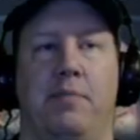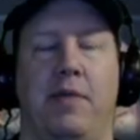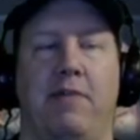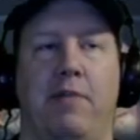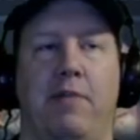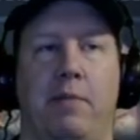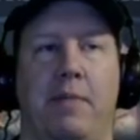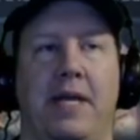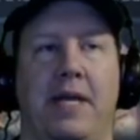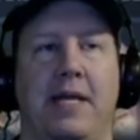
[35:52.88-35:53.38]

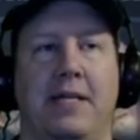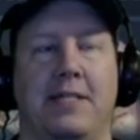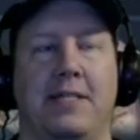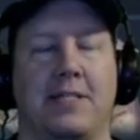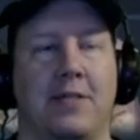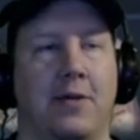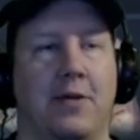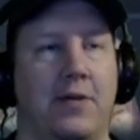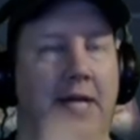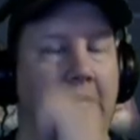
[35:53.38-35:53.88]
PvP,
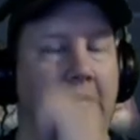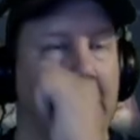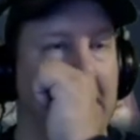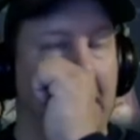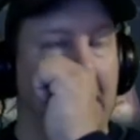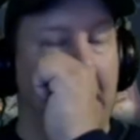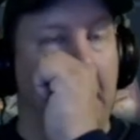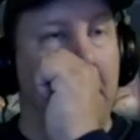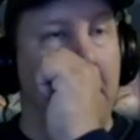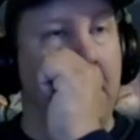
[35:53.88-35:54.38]
so
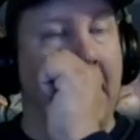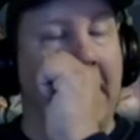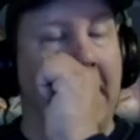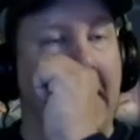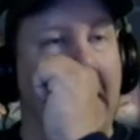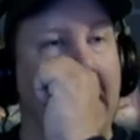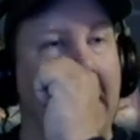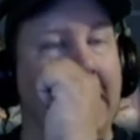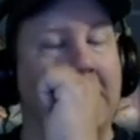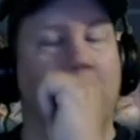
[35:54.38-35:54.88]
naturally my
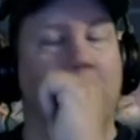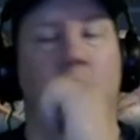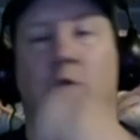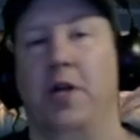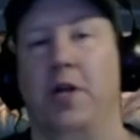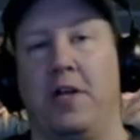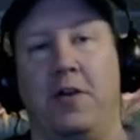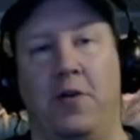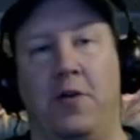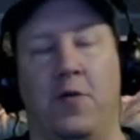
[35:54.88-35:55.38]
guy is
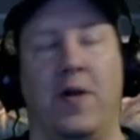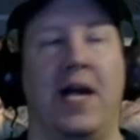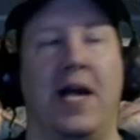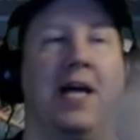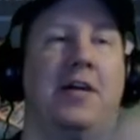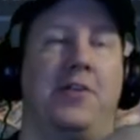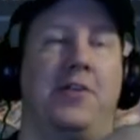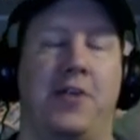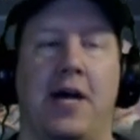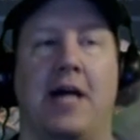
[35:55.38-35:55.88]
running
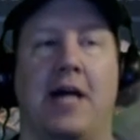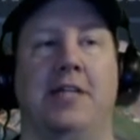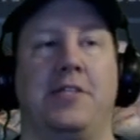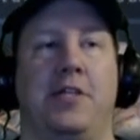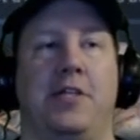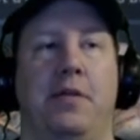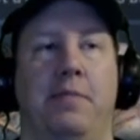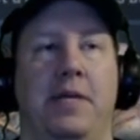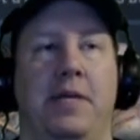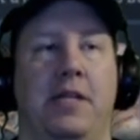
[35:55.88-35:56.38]
around,
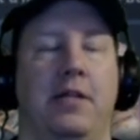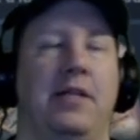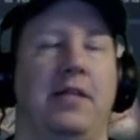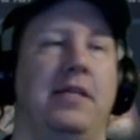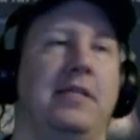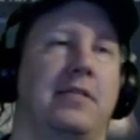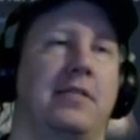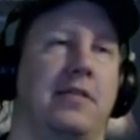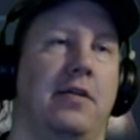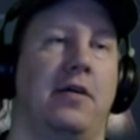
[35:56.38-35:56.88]
dodging
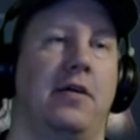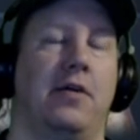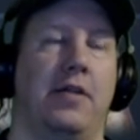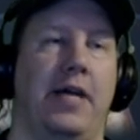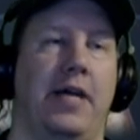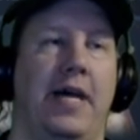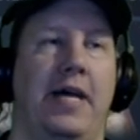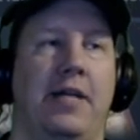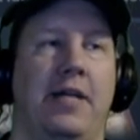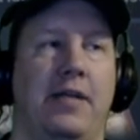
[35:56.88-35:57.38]
abilities and all
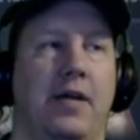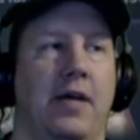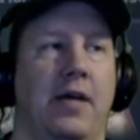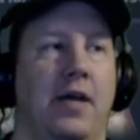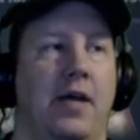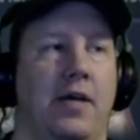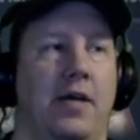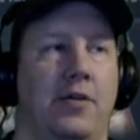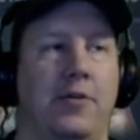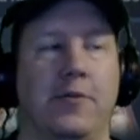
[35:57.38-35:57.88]
that,
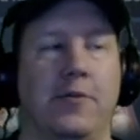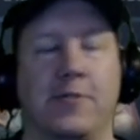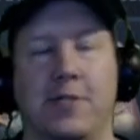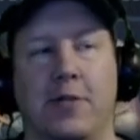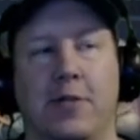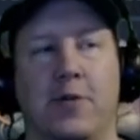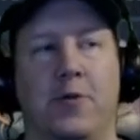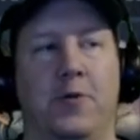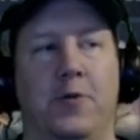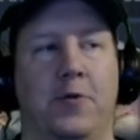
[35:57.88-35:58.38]

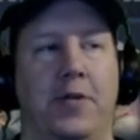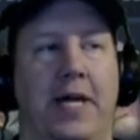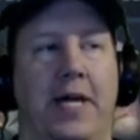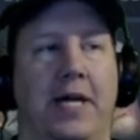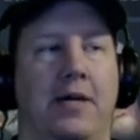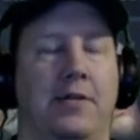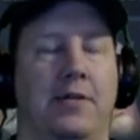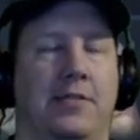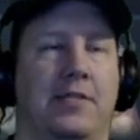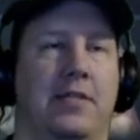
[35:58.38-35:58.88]
using
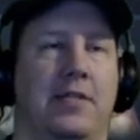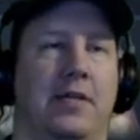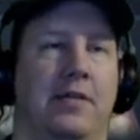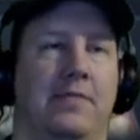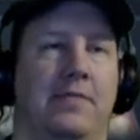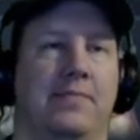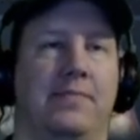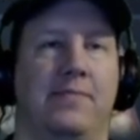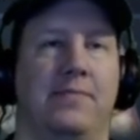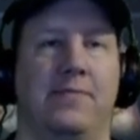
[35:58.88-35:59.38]
cooldowns
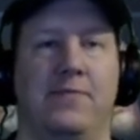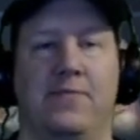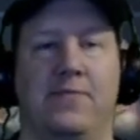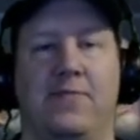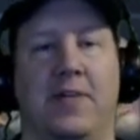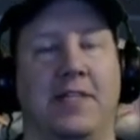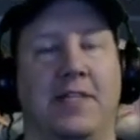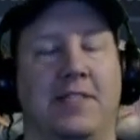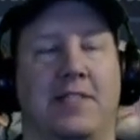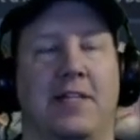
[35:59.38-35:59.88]
and
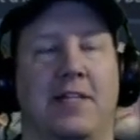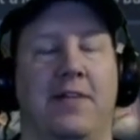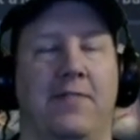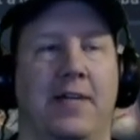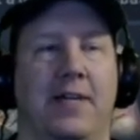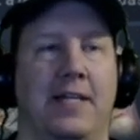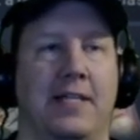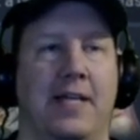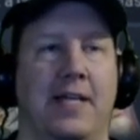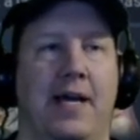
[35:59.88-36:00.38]
fun stuff
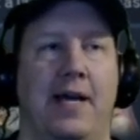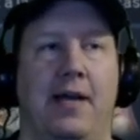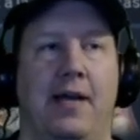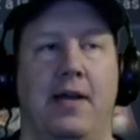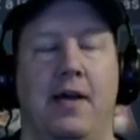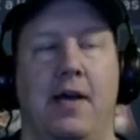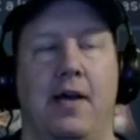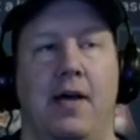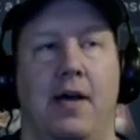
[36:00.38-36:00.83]
like that.